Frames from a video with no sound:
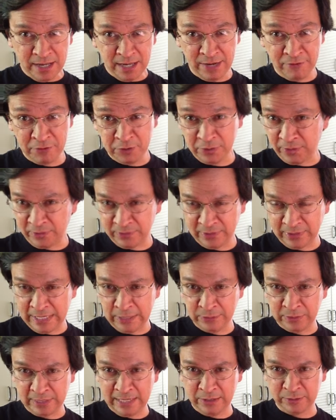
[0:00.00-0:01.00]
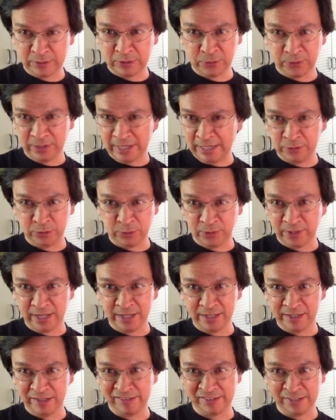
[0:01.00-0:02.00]
Even though they're, they're out, outdoor outdoor
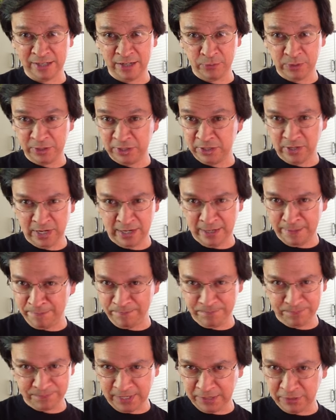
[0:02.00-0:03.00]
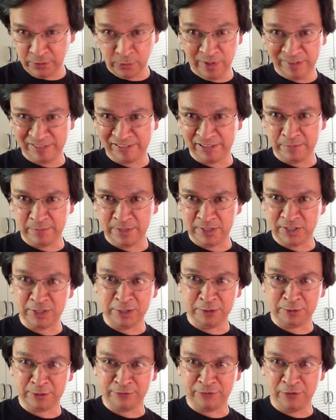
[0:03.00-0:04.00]
kitties, uh, we uh, there is some uh,
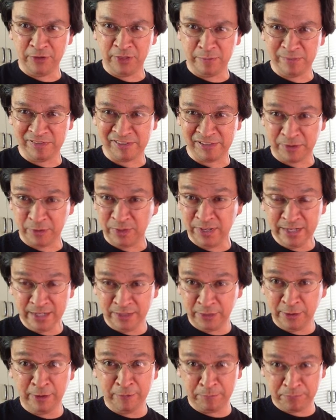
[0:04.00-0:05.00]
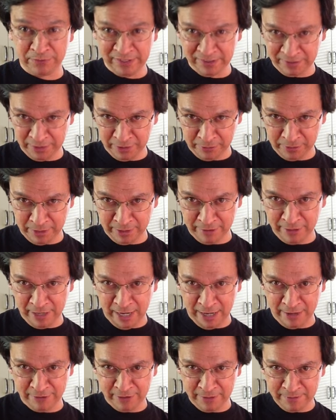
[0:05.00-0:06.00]
shelter for them, so they're they're
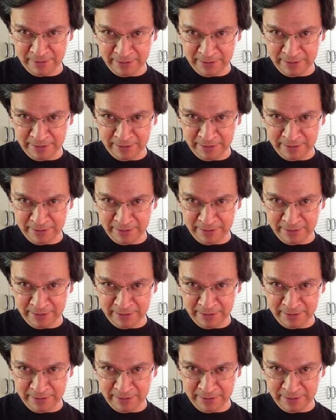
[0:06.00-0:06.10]
uh,